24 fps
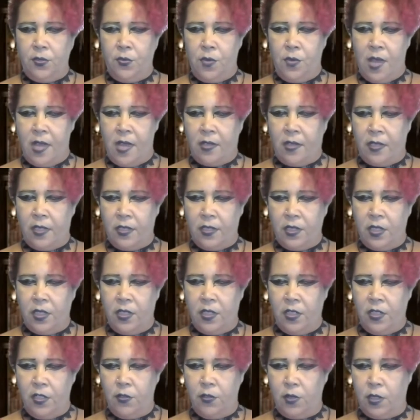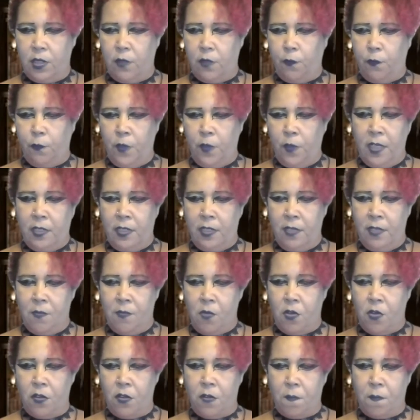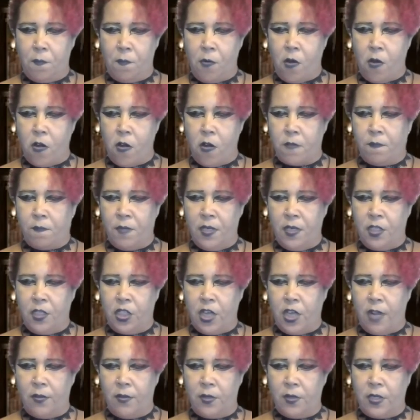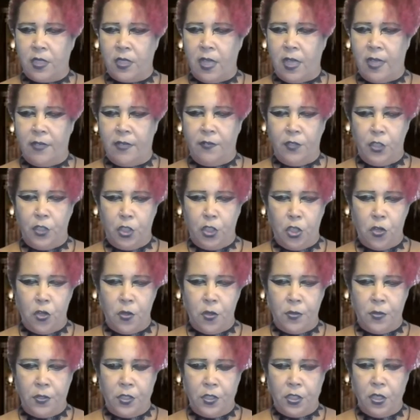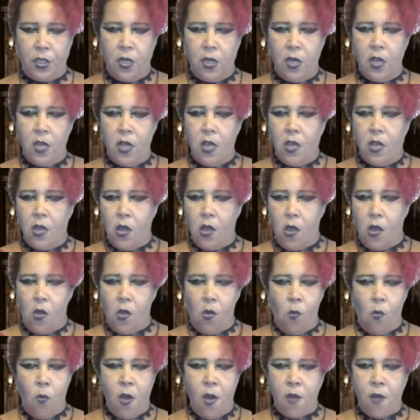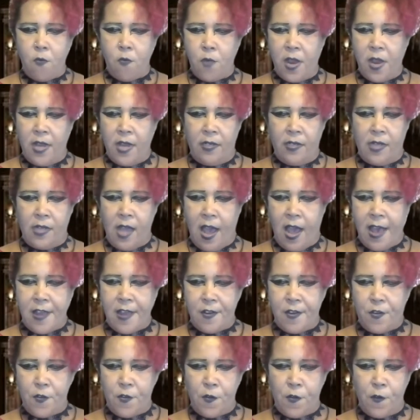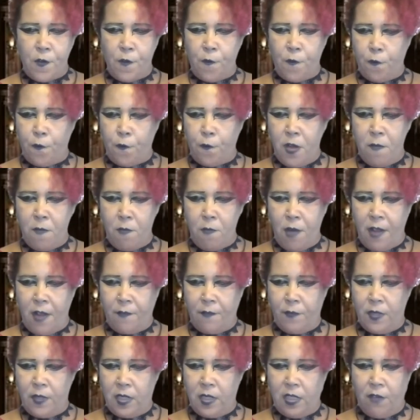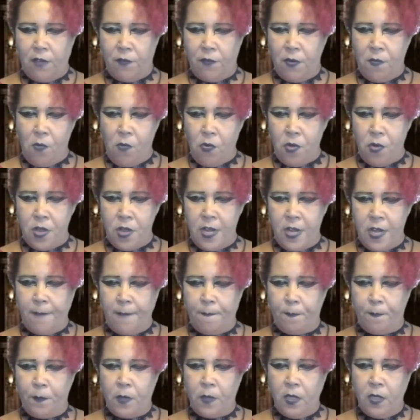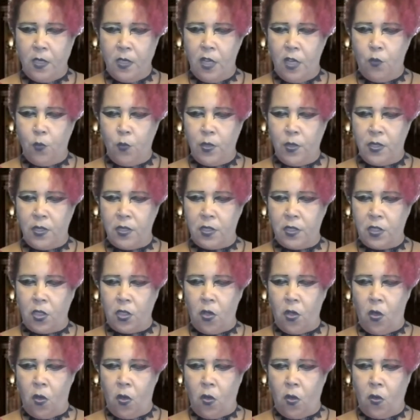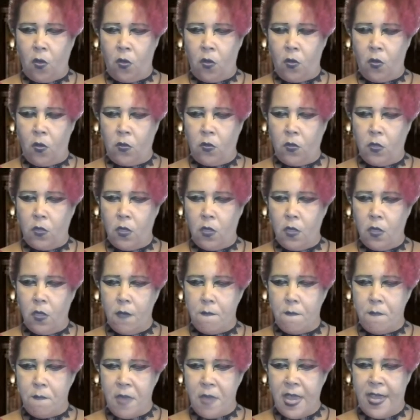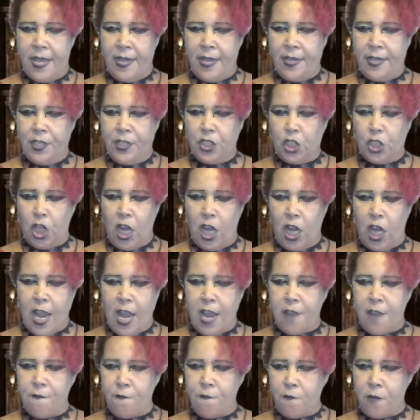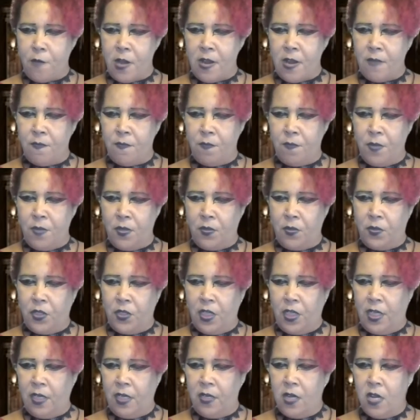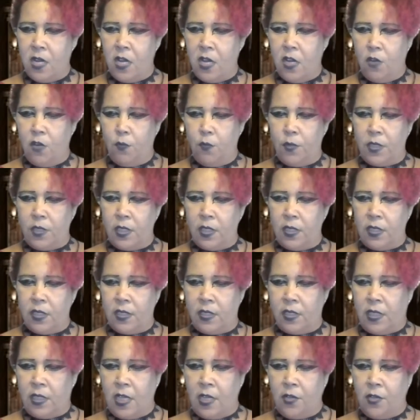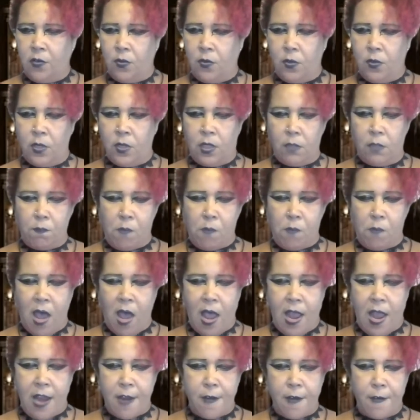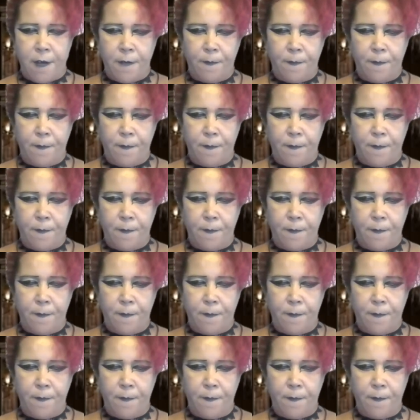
Ellington used to feed them on a park bench outside of the church, where Red got her free breakfast every morning. It was a tall, beige A-frame building with a single spire.